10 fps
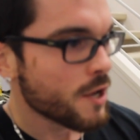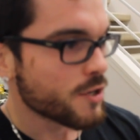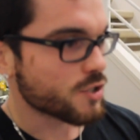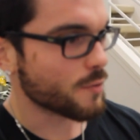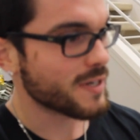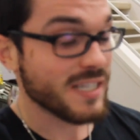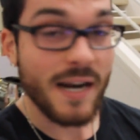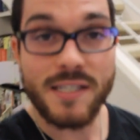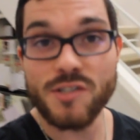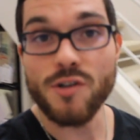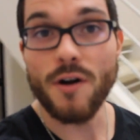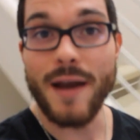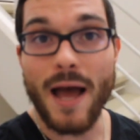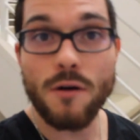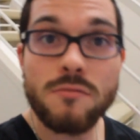So we decided to start
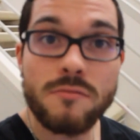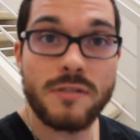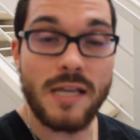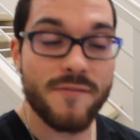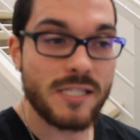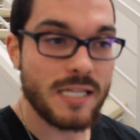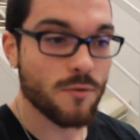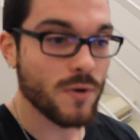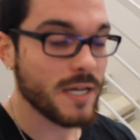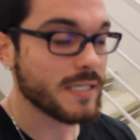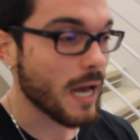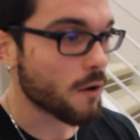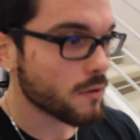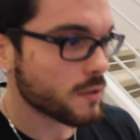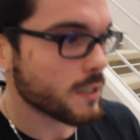now, 17 weeks
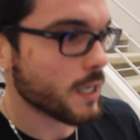out.